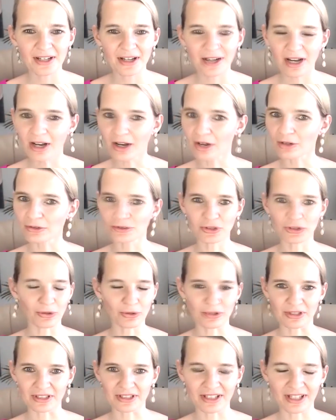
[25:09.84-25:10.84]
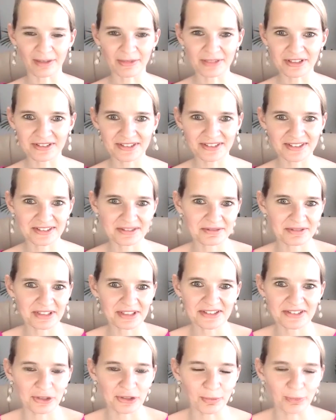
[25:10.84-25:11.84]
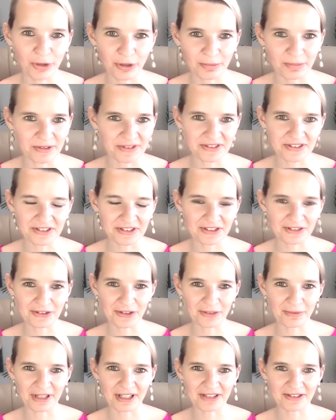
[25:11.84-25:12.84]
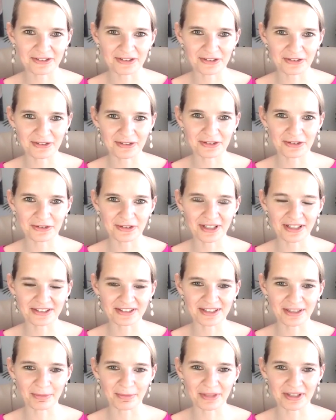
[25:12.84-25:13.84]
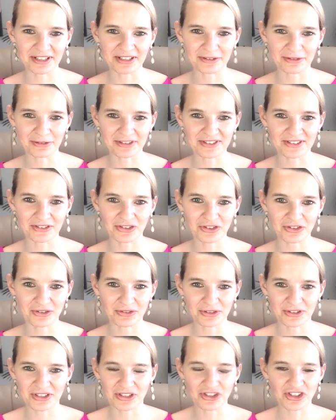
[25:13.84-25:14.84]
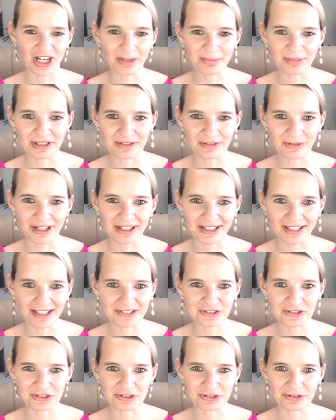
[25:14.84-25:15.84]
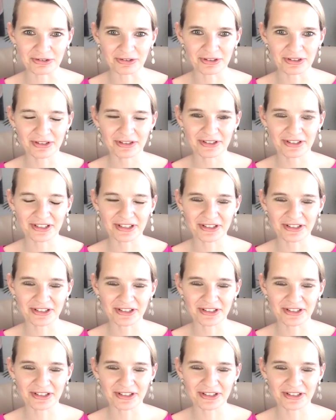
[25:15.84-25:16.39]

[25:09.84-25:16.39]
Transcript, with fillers: Oh, totally. I mean, this is your purpose. You know what I mean? You got somebody who's a champion right next to you. You know.